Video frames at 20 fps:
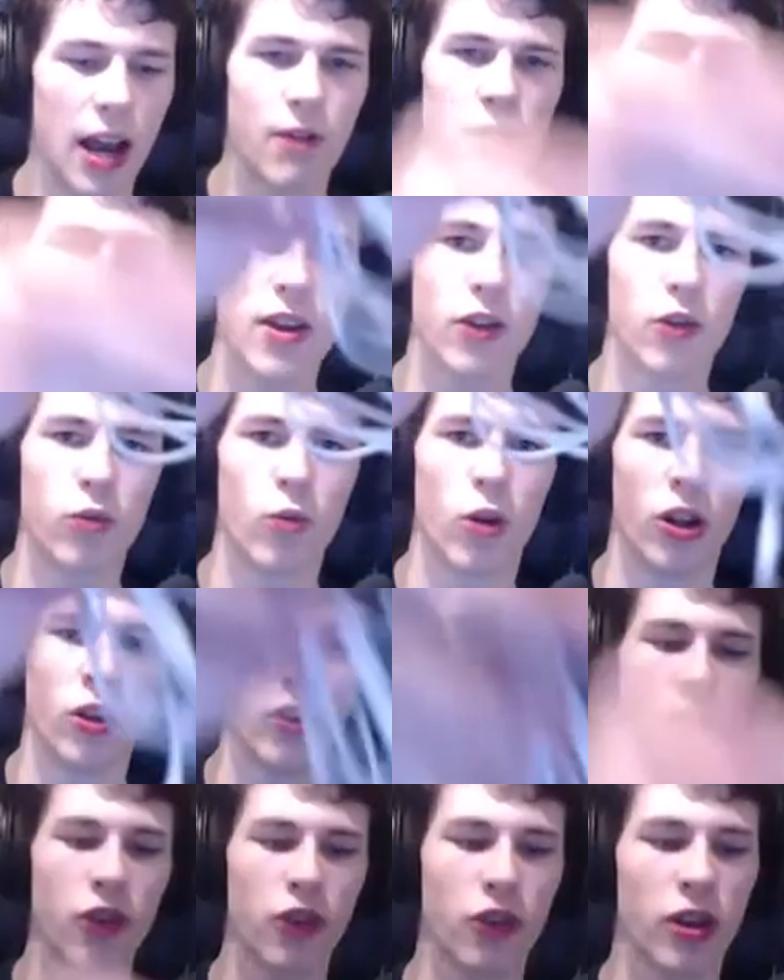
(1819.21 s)
these
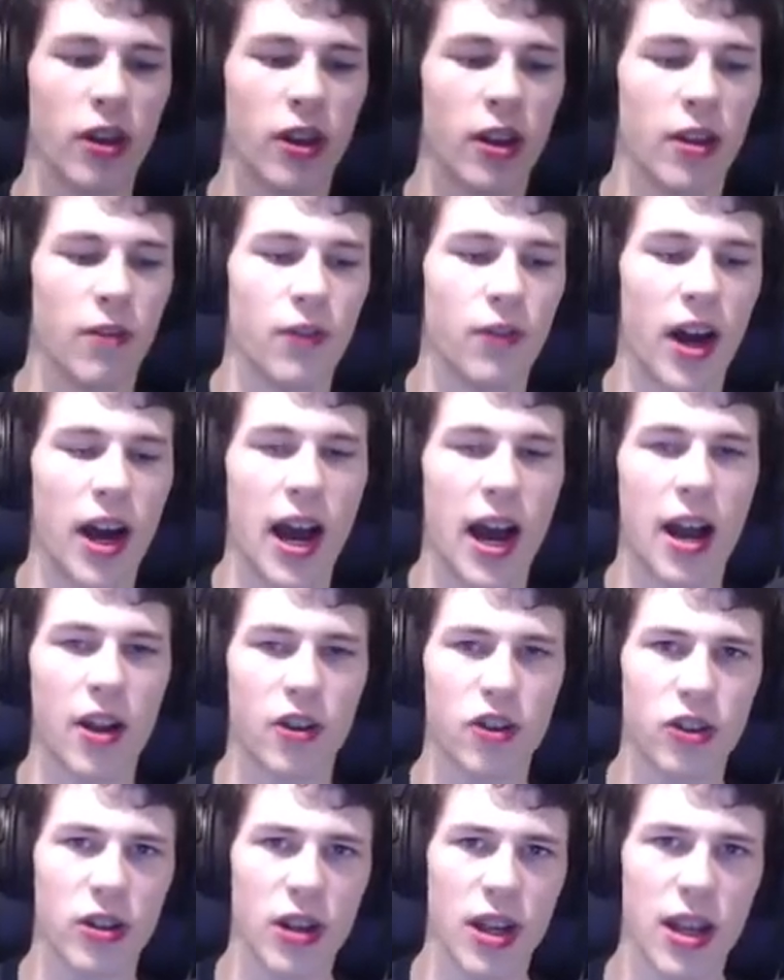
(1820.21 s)
ones that
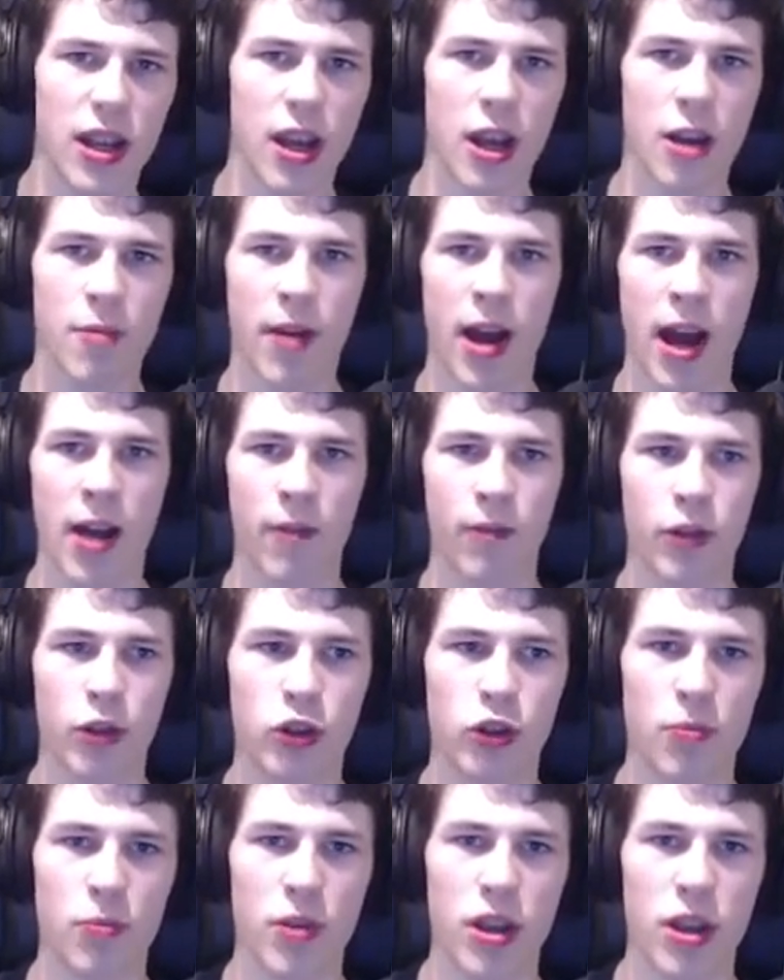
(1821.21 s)
actually have the
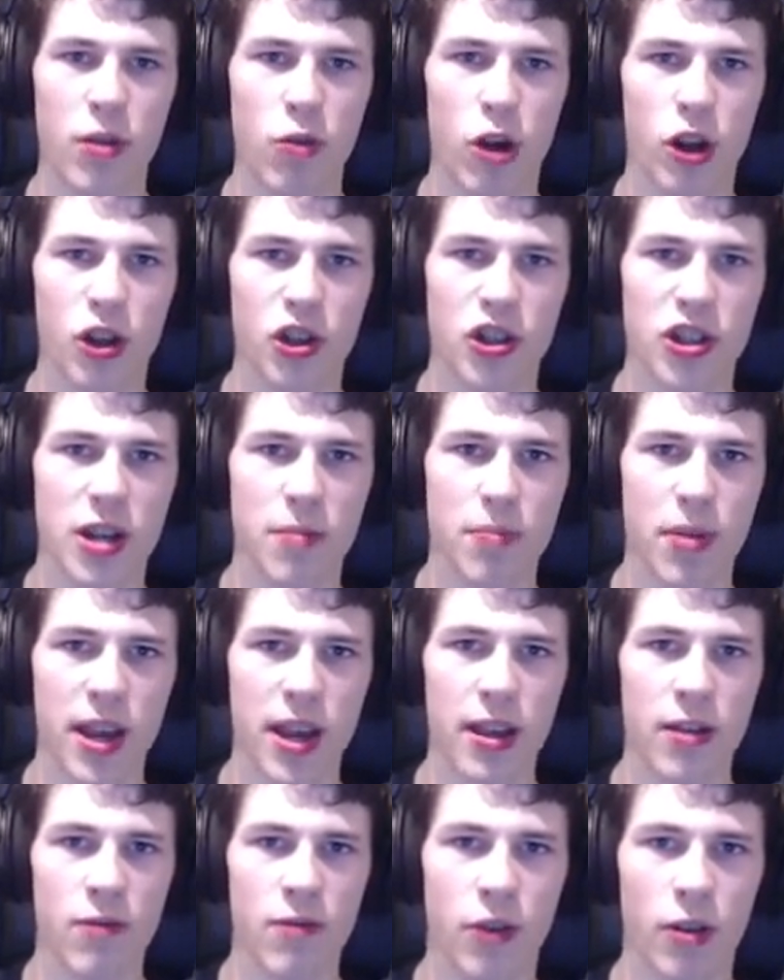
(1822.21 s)
W1 chip
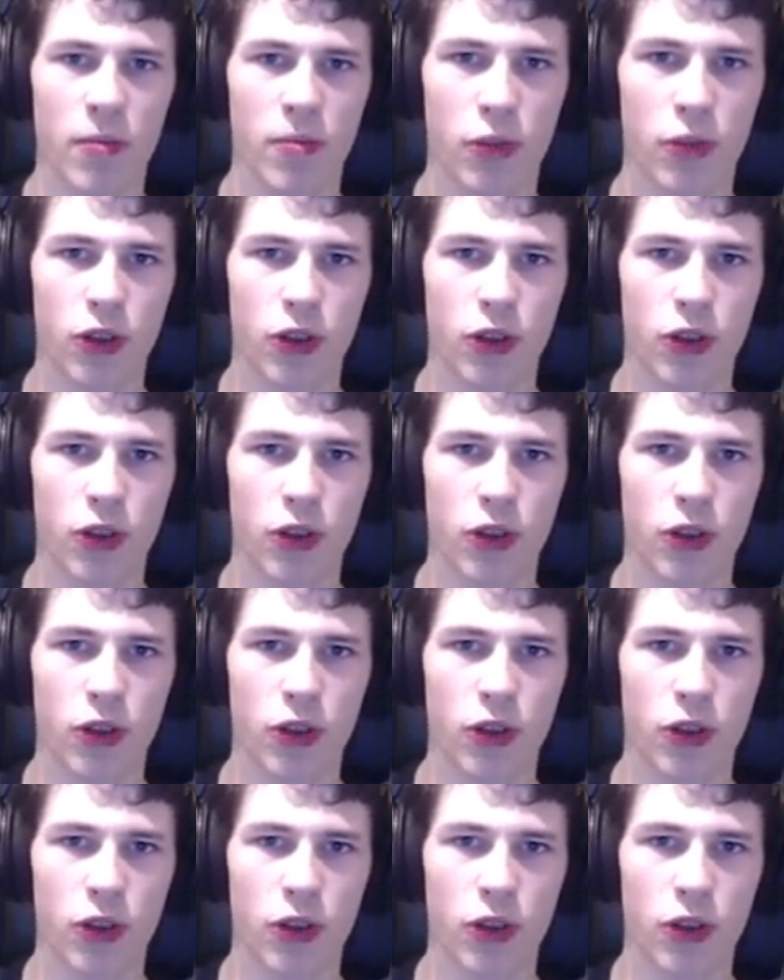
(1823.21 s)
in them.